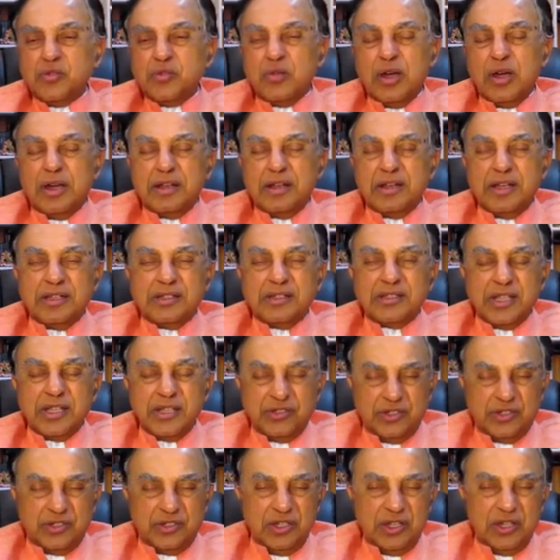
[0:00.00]
who are in
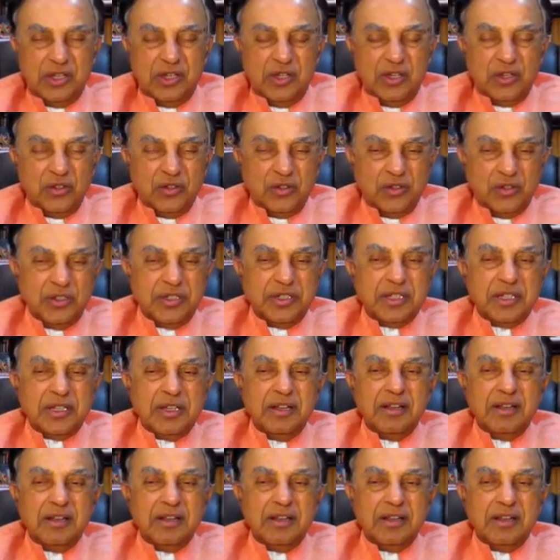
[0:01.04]
such
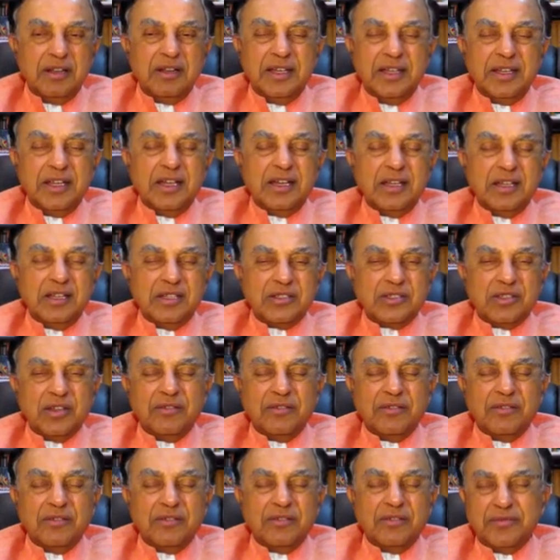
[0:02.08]
critical areas
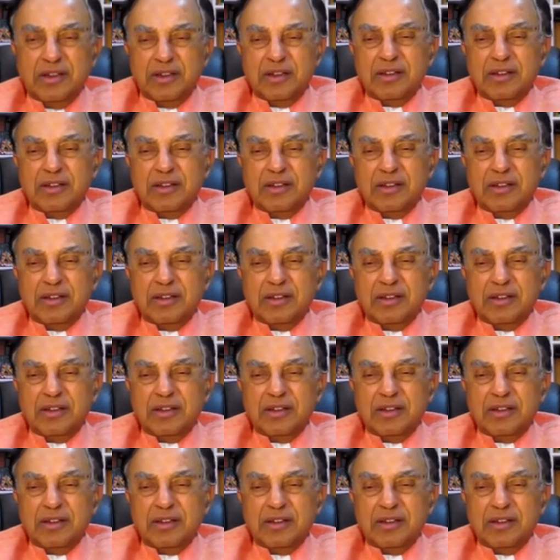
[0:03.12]
of